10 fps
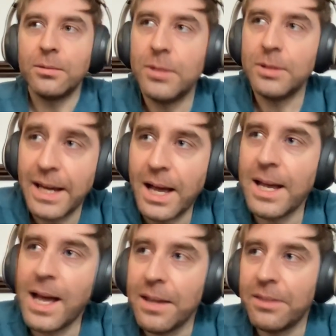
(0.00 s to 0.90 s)
Yeah,
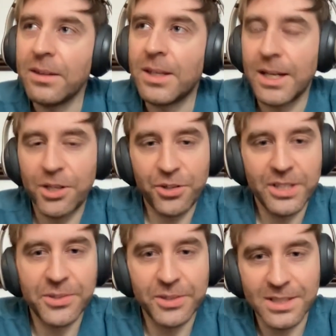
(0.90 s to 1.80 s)
I think I agree
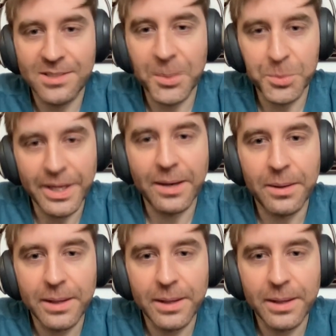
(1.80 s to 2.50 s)
to an extent with that.